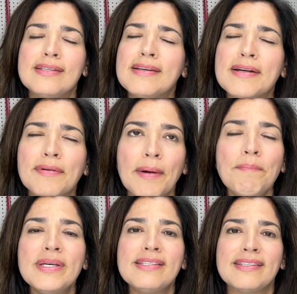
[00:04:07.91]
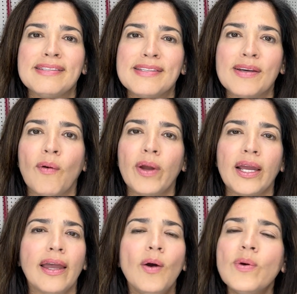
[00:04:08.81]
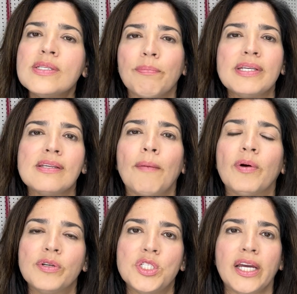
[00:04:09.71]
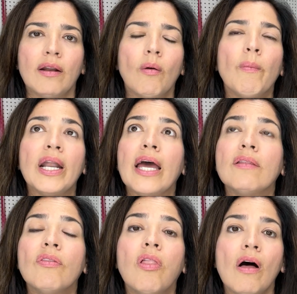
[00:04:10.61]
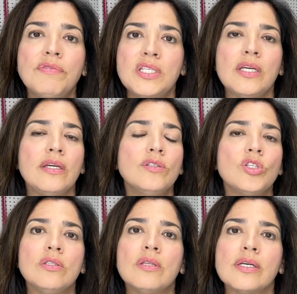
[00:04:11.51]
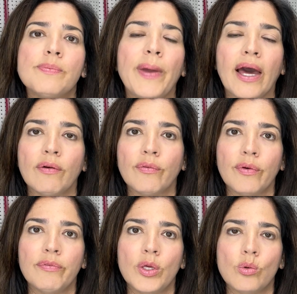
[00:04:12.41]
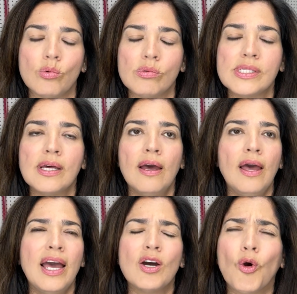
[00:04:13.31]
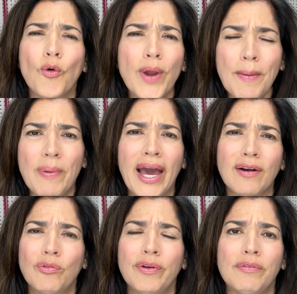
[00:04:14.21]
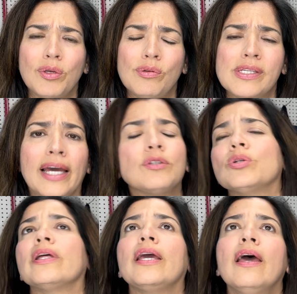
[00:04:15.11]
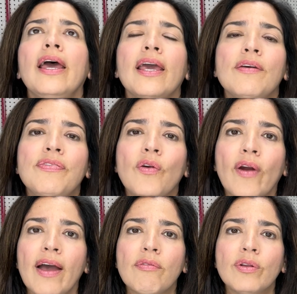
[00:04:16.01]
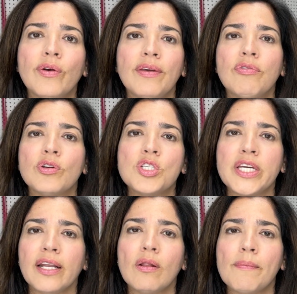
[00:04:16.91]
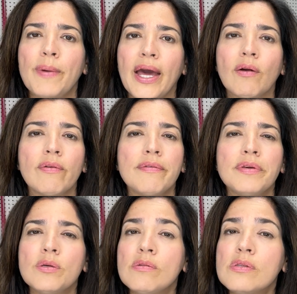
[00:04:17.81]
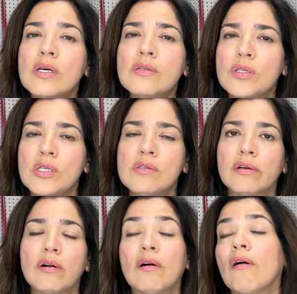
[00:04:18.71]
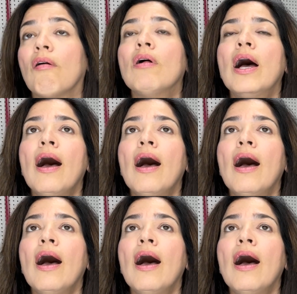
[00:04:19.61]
Crumpets and Sewing. I always mess up her channel, but I love T. She does pattern reviews. Great pattern reviews, actually. If you're ever looking for a channel on pattern reviews, she's your girl.